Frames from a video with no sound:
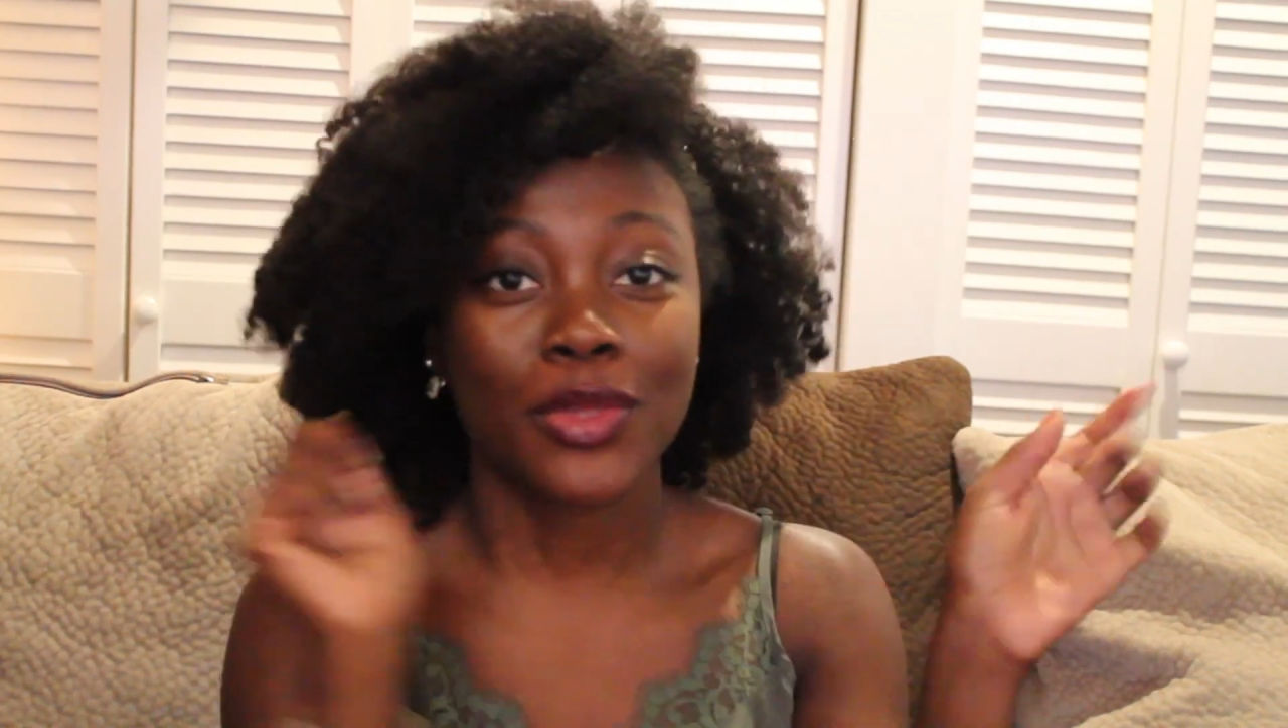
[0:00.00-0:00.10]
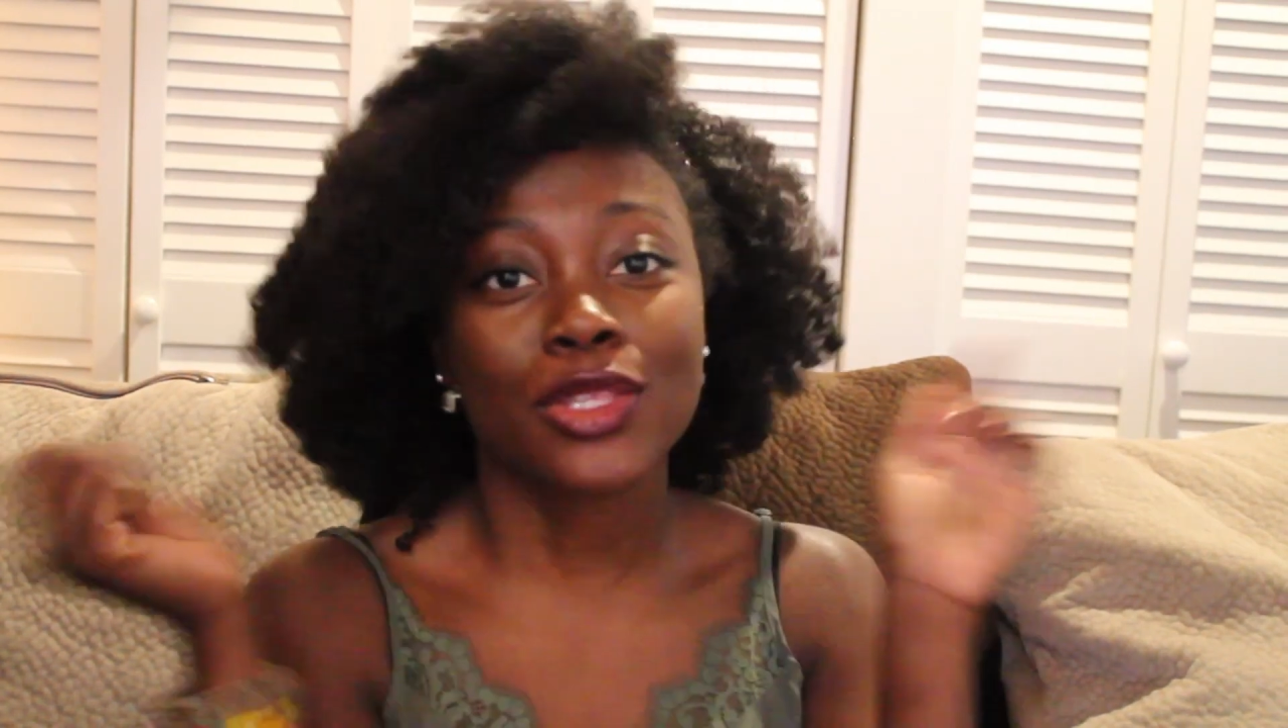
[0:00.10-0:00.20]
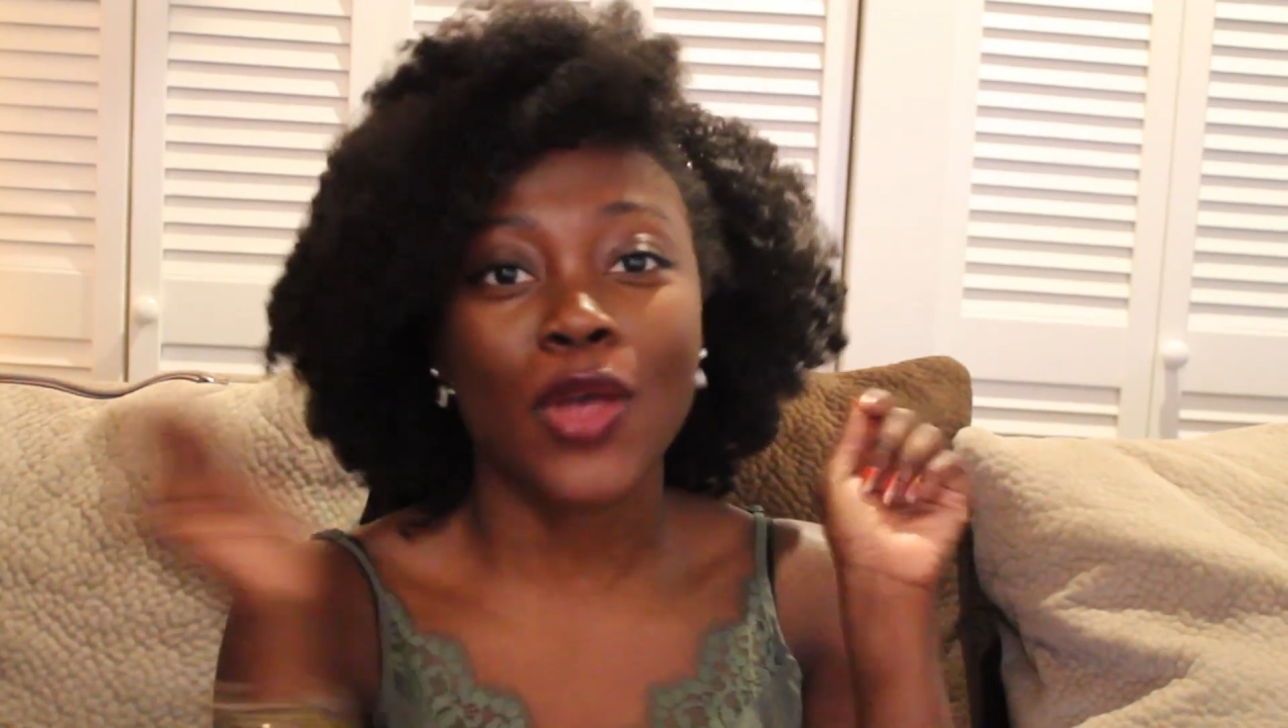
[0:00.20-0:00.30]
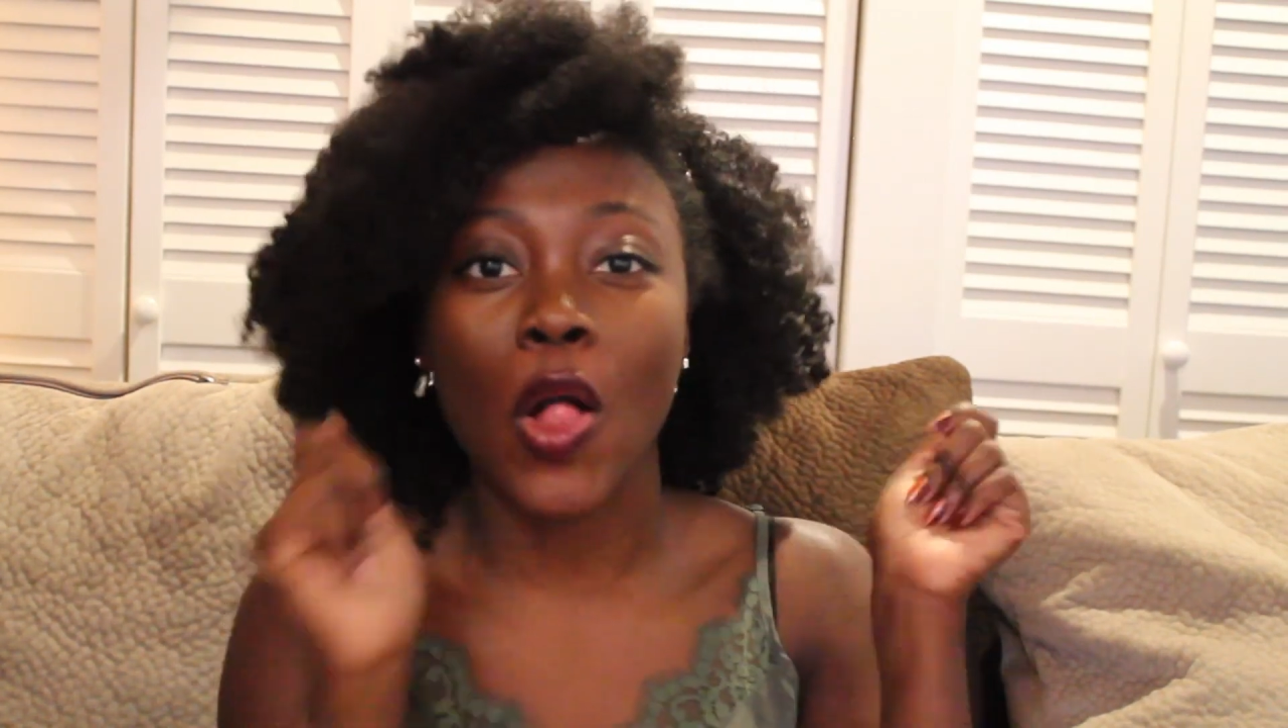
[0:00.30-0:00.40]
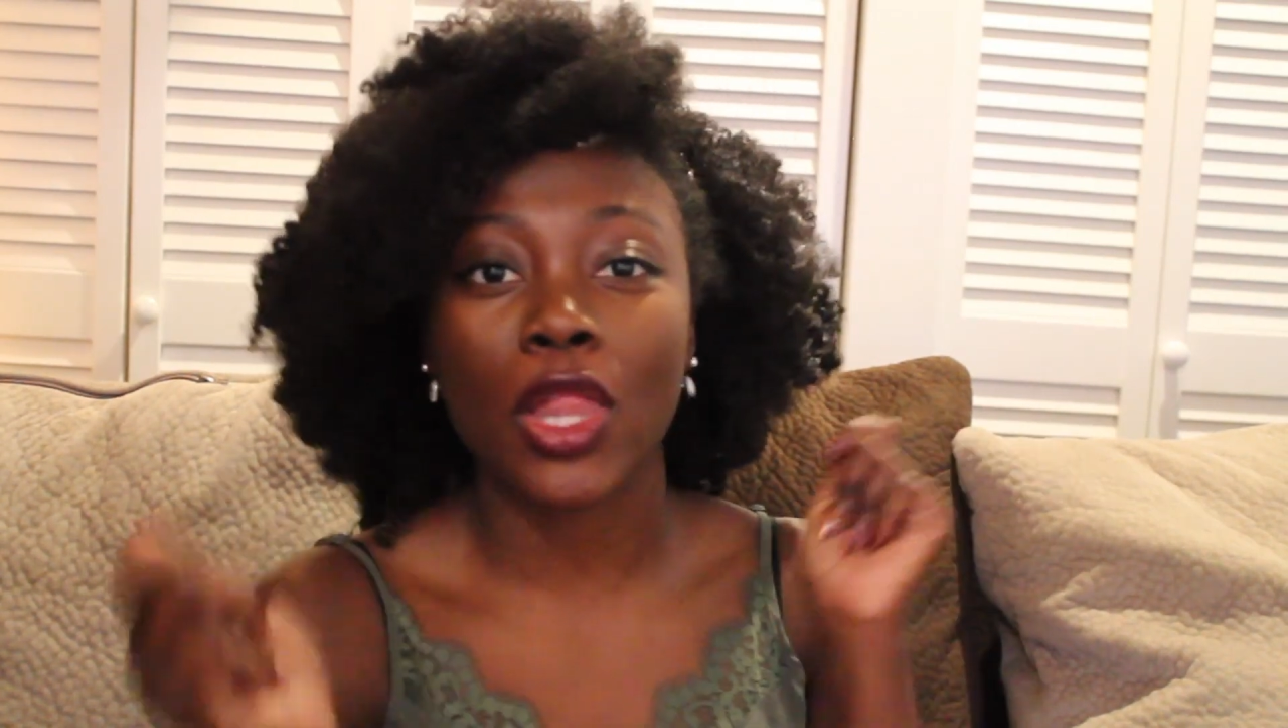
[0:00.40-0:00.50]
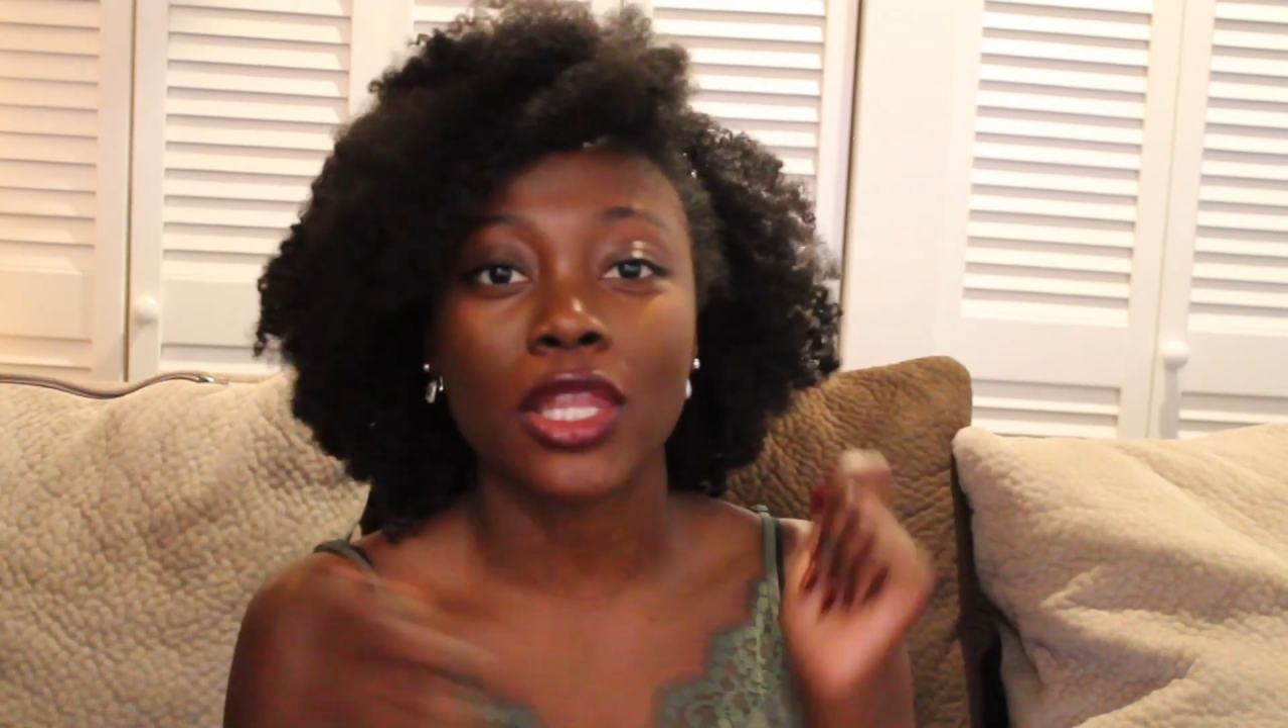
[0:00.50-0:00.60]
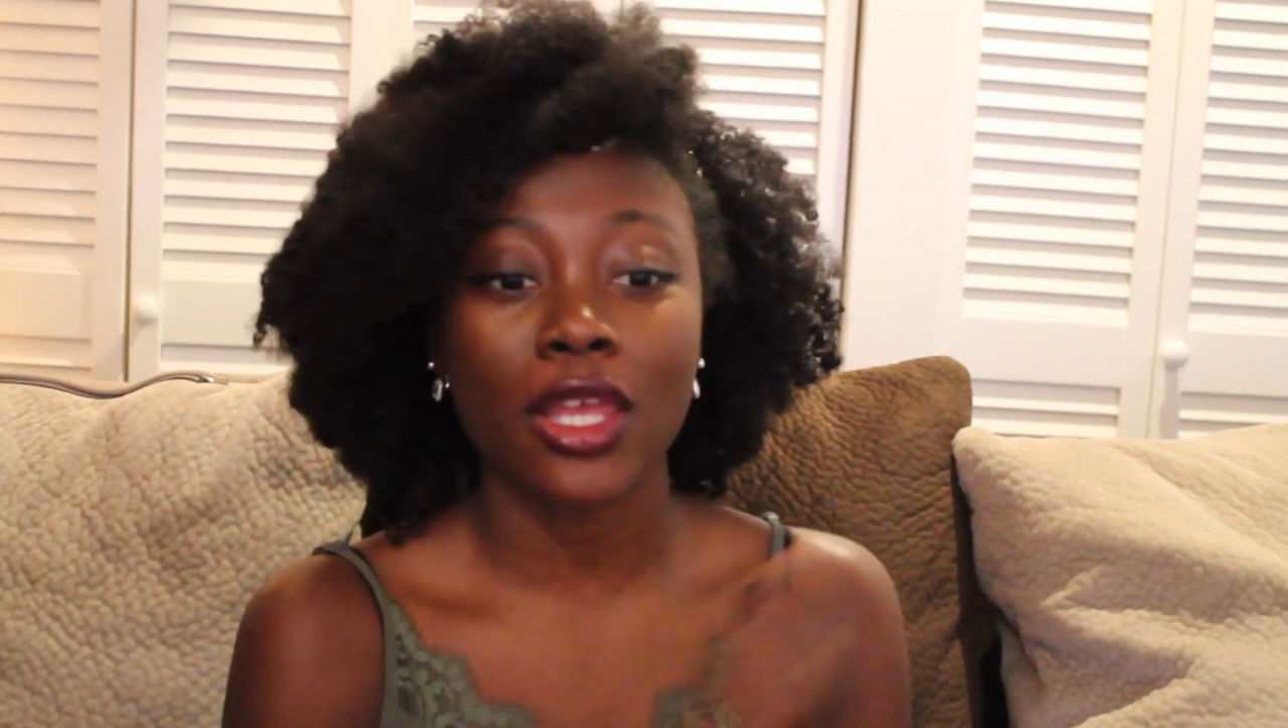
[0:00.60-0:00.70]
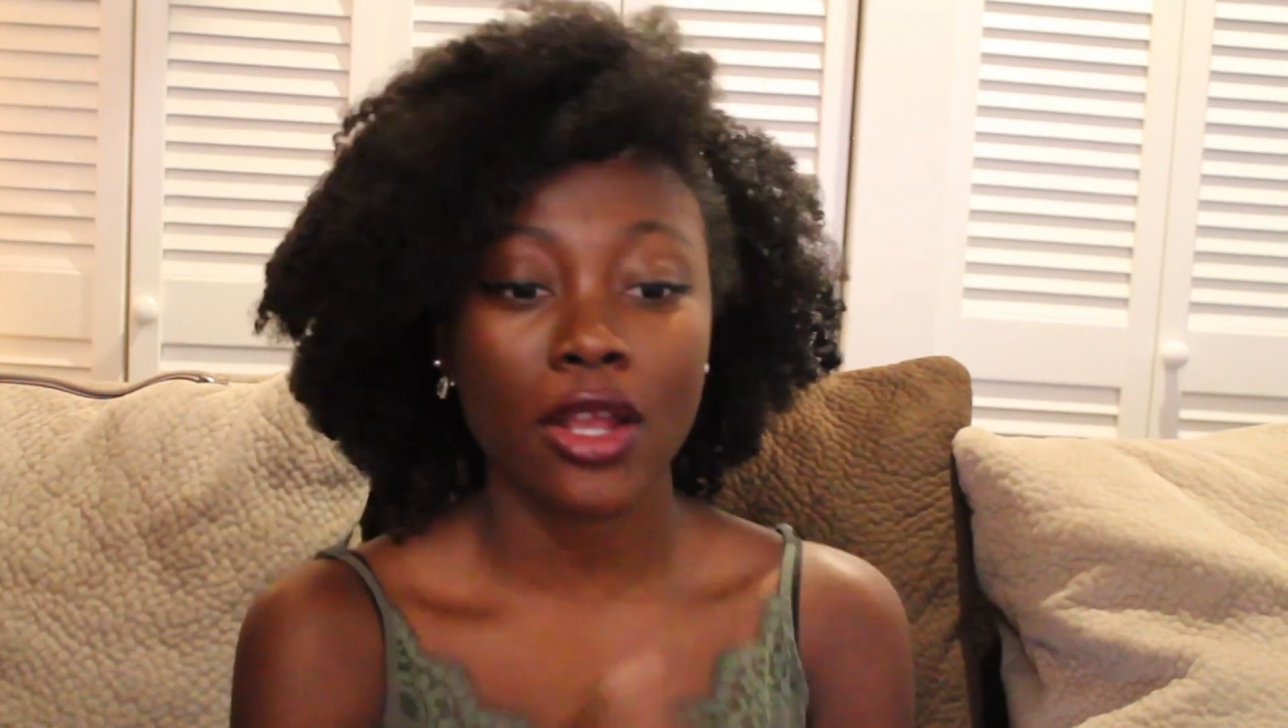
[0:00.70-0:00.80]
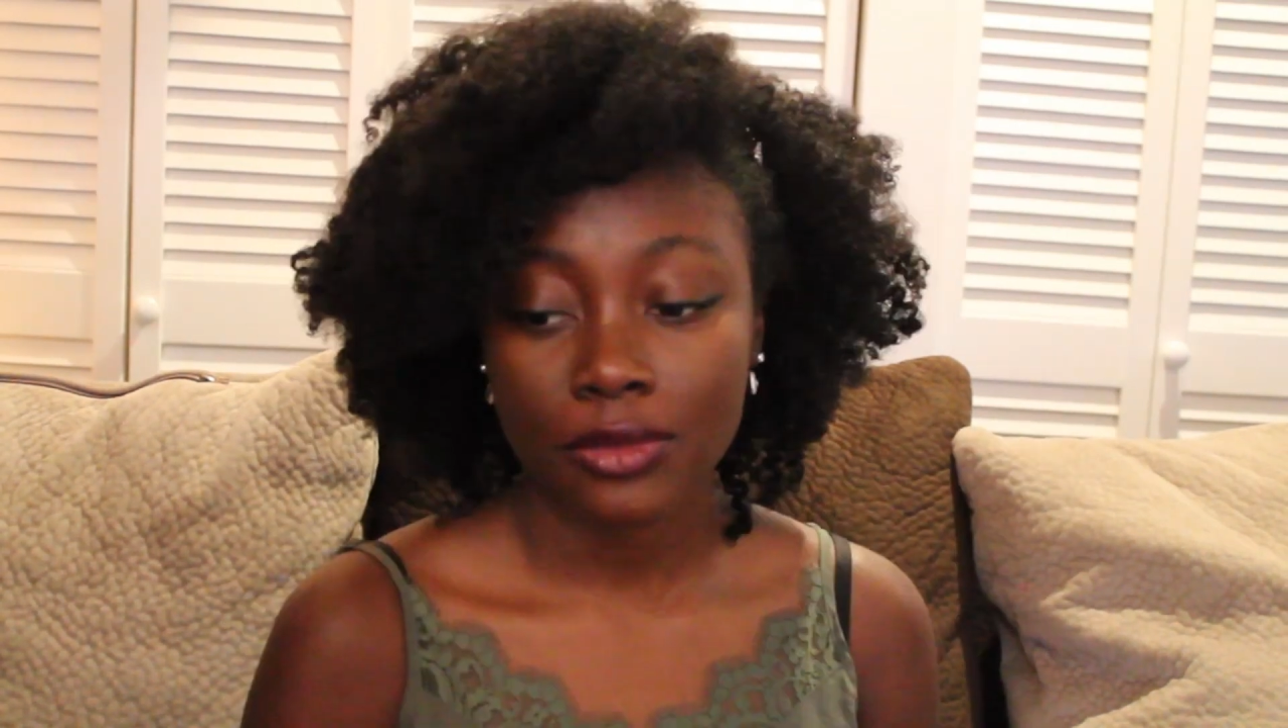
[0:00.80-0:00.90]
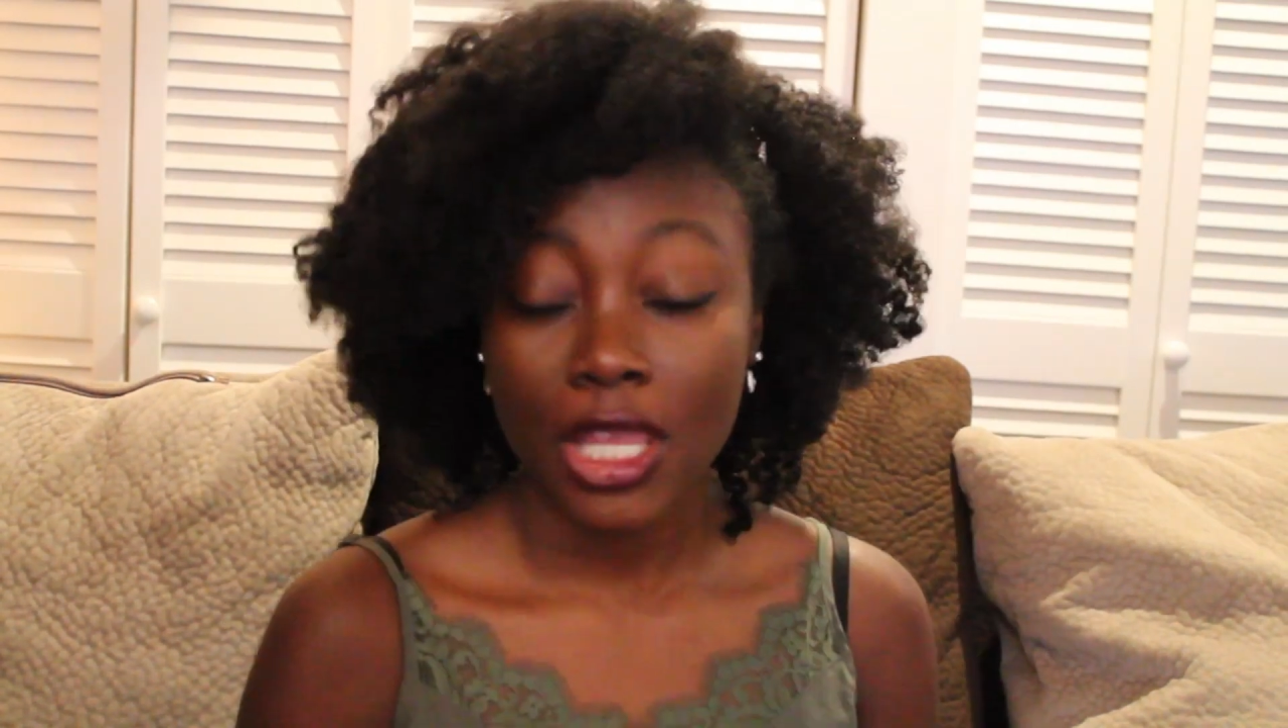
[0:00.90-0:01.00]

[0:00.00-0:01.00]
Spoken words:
in there.